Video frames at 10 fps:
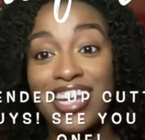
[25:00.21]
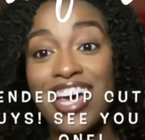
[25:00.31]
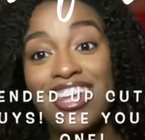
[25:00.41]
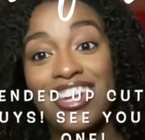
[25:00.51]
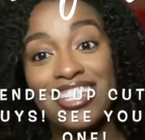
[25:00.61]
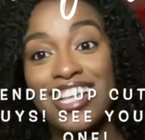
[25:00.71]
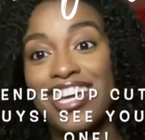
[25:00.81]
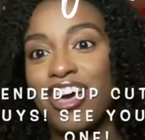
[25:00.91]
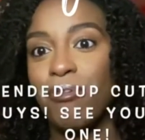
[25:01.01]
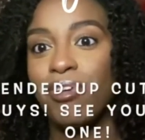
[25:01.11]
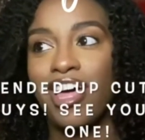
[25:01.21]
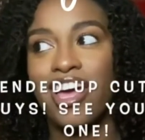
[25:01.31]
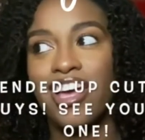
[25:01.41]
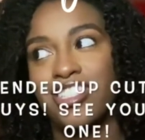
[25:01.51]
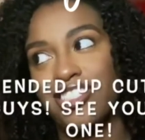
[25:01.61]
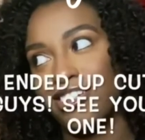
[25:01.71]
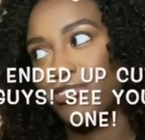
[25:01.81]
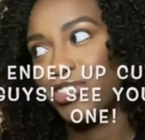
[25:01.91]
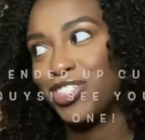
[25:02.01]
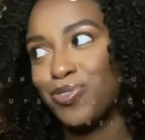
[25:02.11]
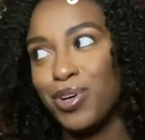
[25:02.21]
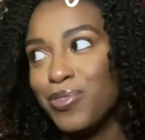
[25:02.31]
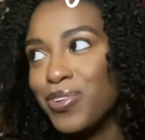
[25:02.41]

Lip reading: at looks like, y'all be like, Aysha, what were